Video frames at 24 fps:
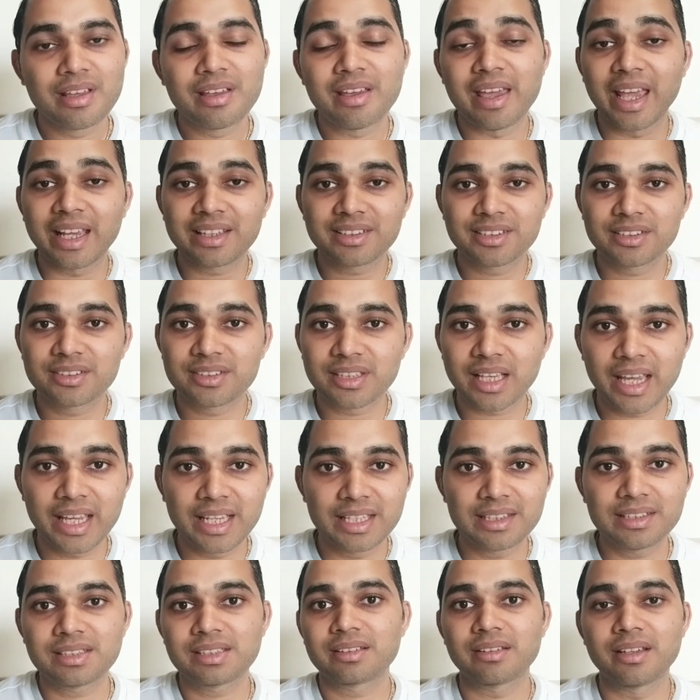
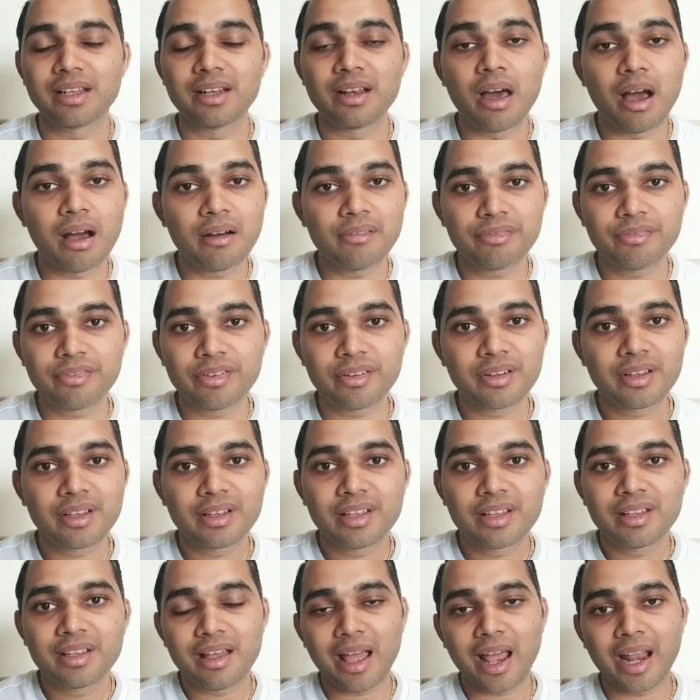Exercise enough
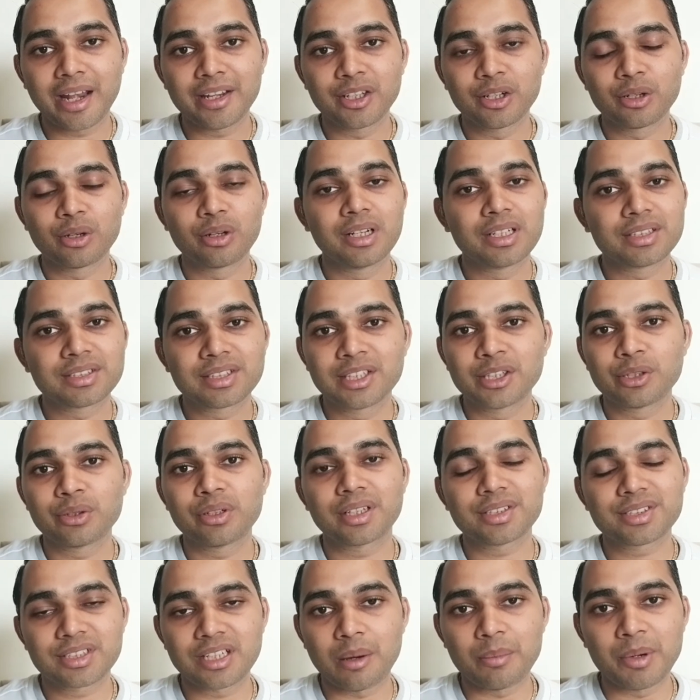and, listen to your
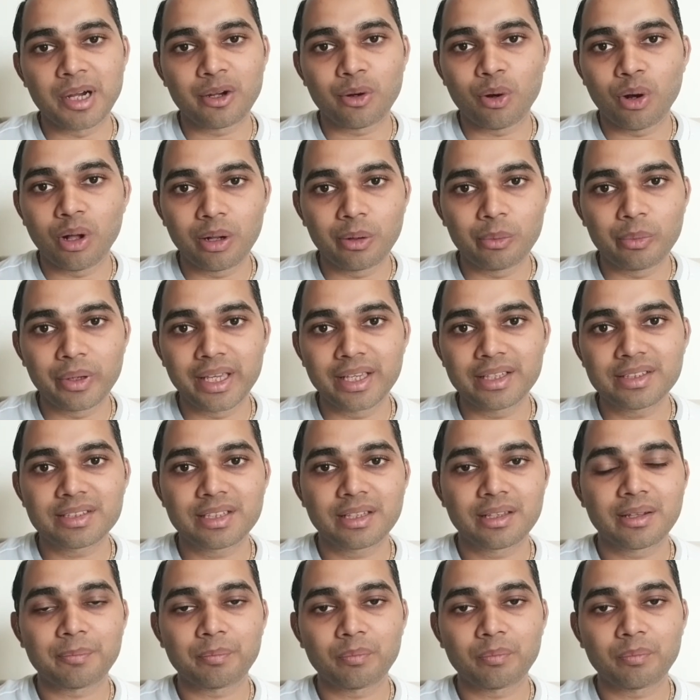stomach always,